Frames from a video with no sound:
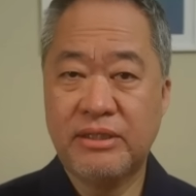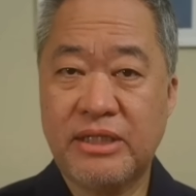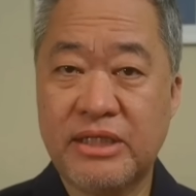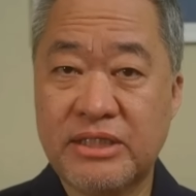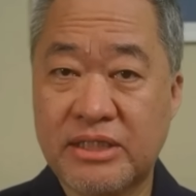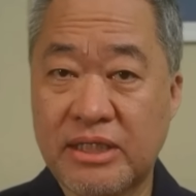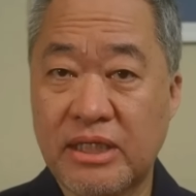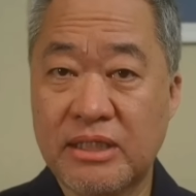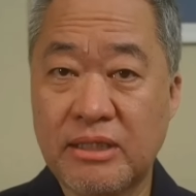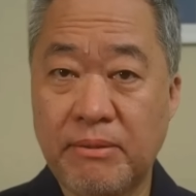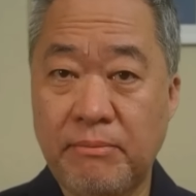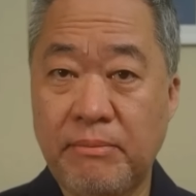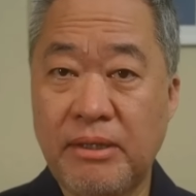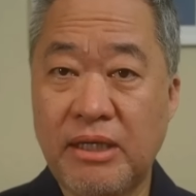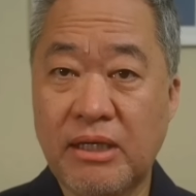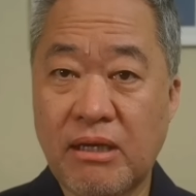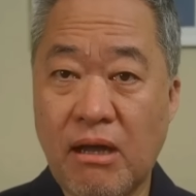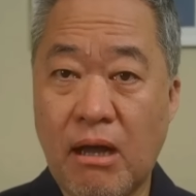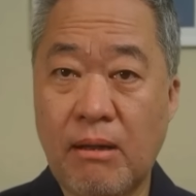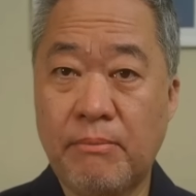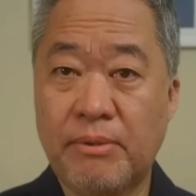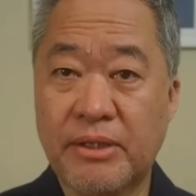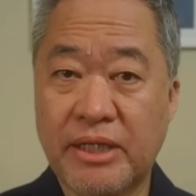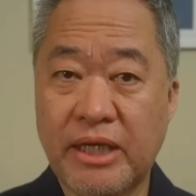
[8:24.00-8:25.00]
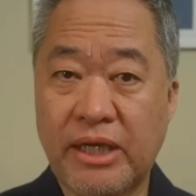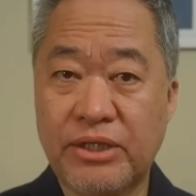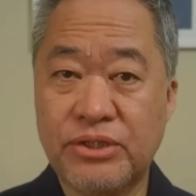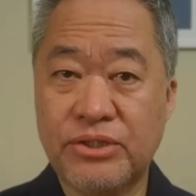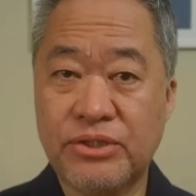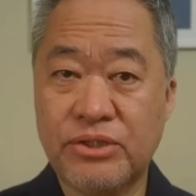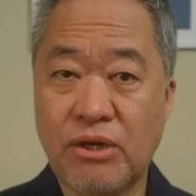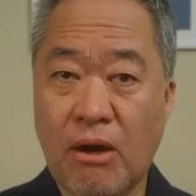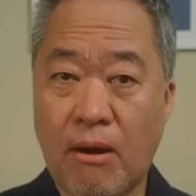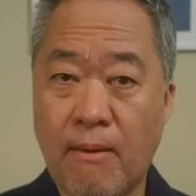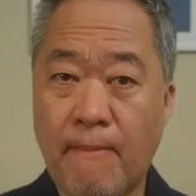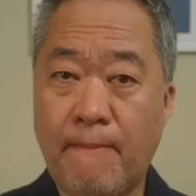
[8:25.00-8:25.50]
This doesn't mean
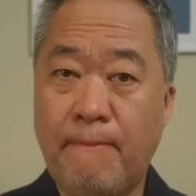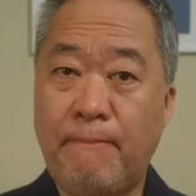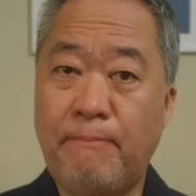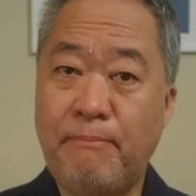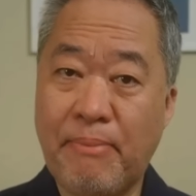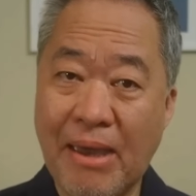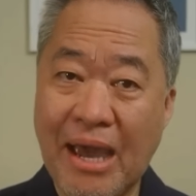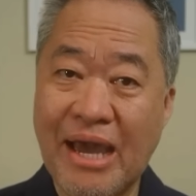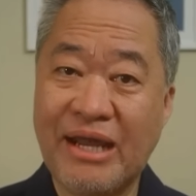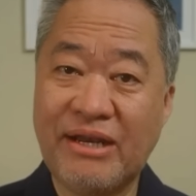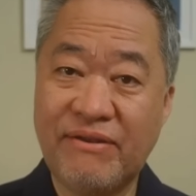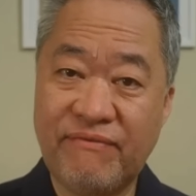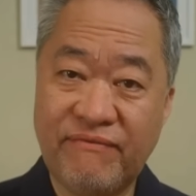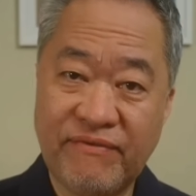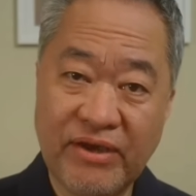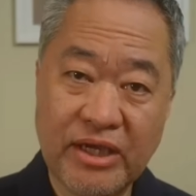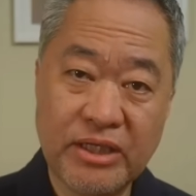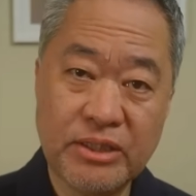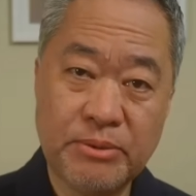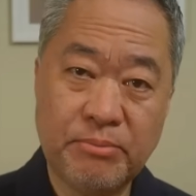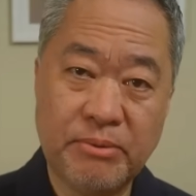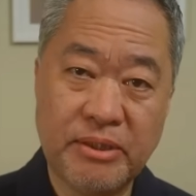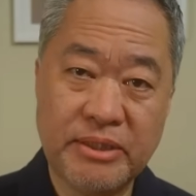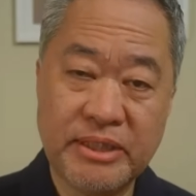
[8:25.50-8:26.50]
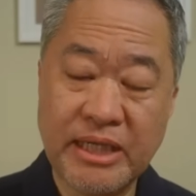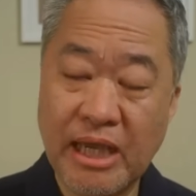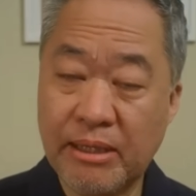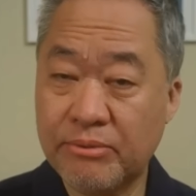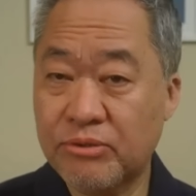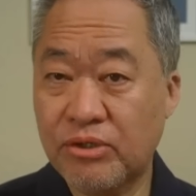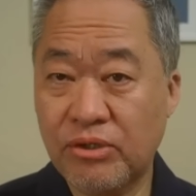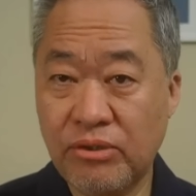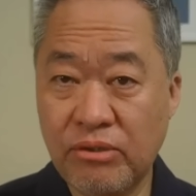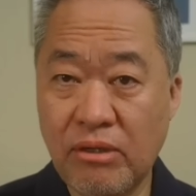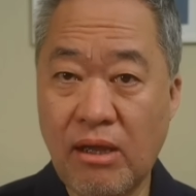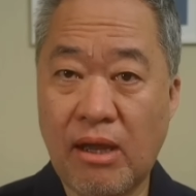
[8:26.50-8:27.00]
complications are bad investments,
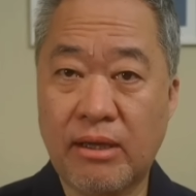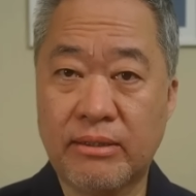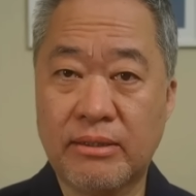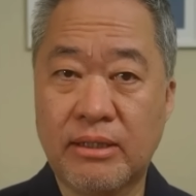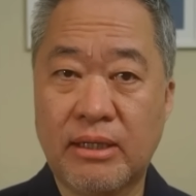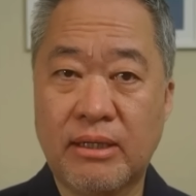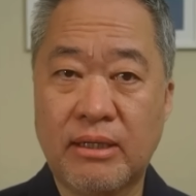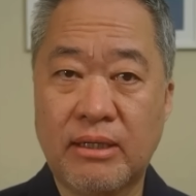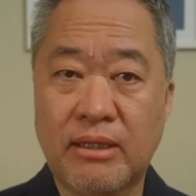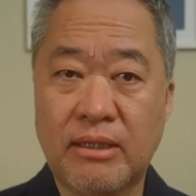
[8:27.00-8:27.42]
absolutely not.